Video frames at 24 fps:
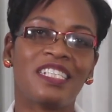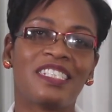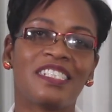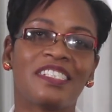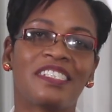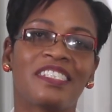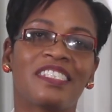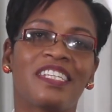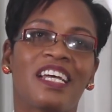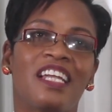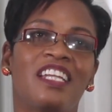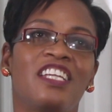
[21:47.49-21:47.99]

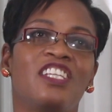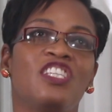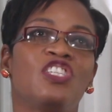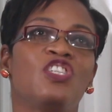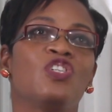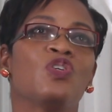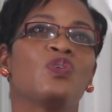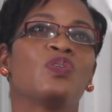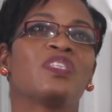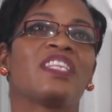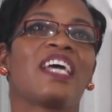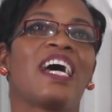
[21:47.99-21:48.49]
It is
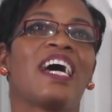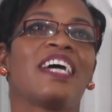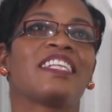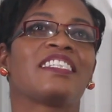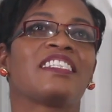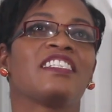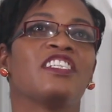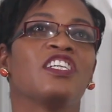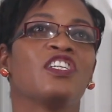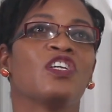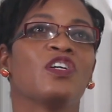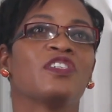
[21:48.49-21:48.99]
telling you
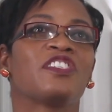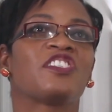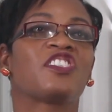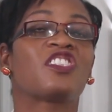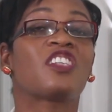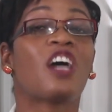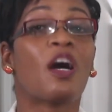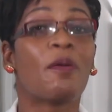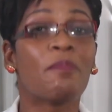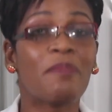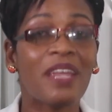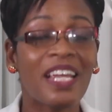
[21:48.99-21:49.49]
that,
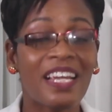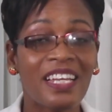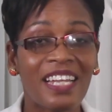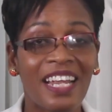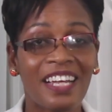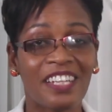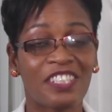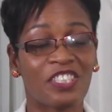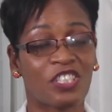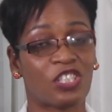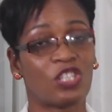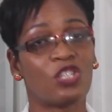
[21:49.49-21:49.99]
stop
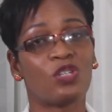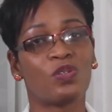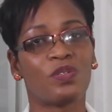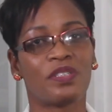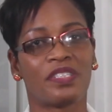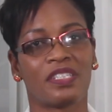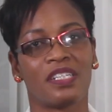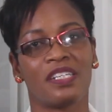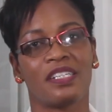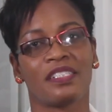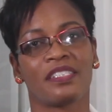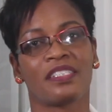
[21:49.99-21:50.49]
making
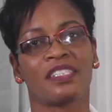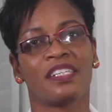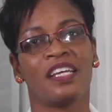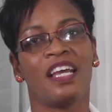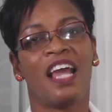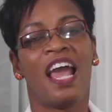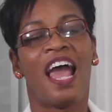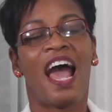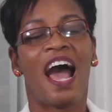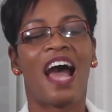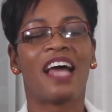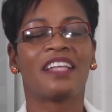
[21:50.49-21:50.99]
excuses
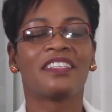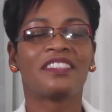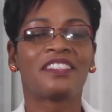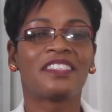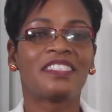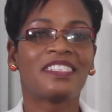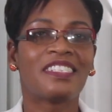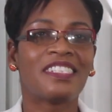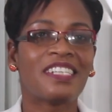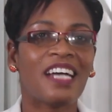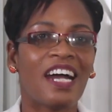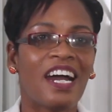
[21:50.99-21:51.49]

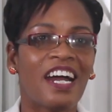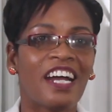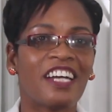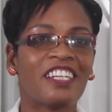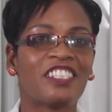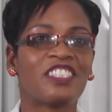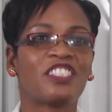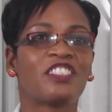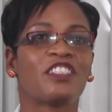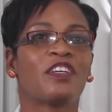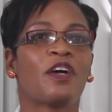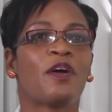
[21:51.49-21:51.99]
and
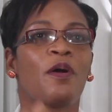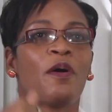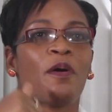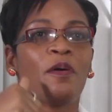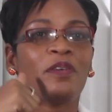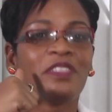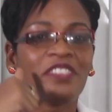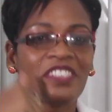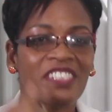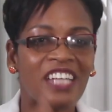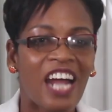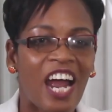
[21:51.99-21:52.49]
start
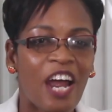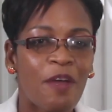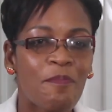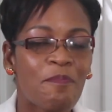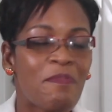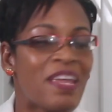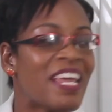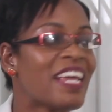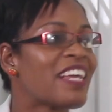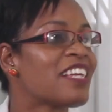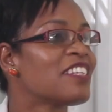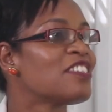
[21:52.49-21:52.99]

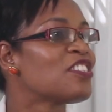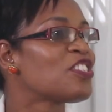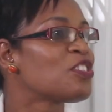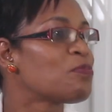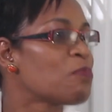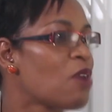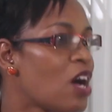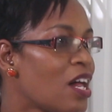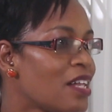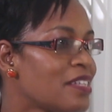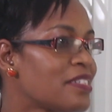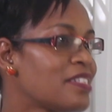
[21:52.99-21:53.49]
making
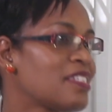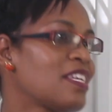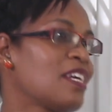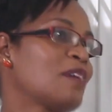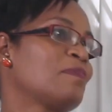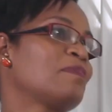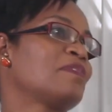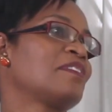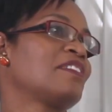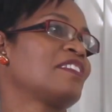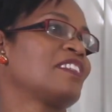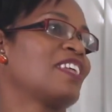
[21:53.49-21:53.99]
small
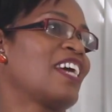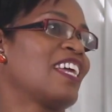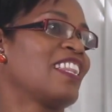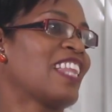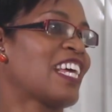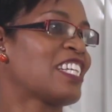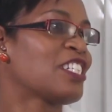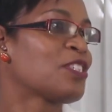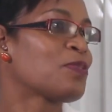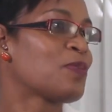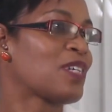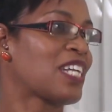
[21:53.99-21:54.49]
steps.
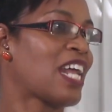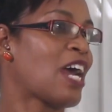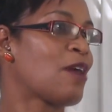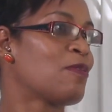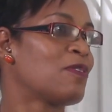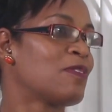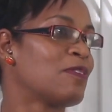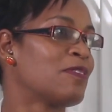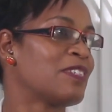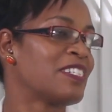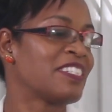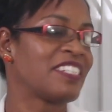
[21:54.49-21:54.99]
And that is what
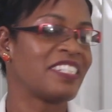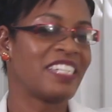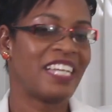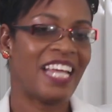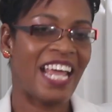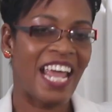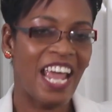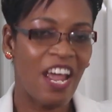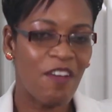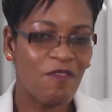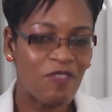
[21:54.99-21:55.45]
I would want to say.